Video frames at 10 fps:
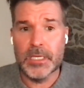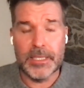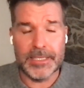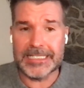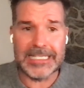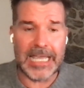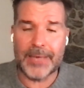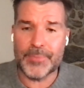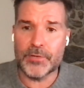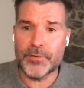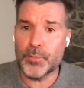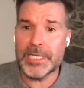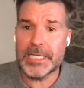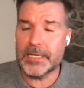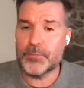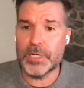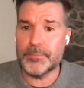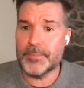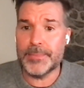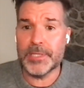things can happen over a weekend where
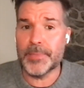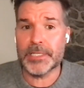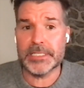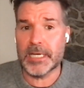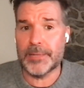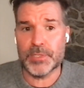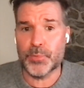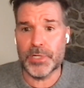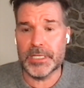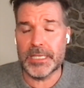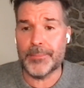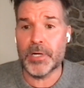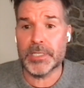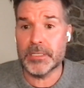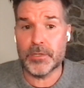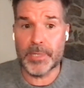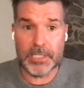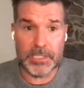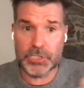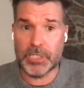maybe the market timers weren't in that market or
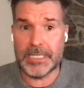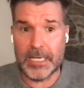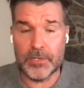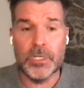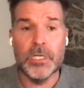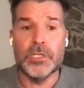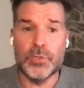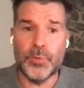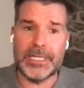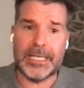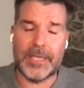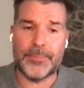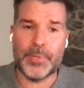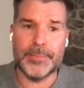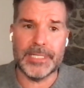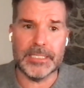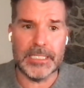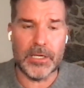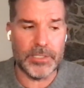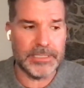market shut down. You want to have that permanently on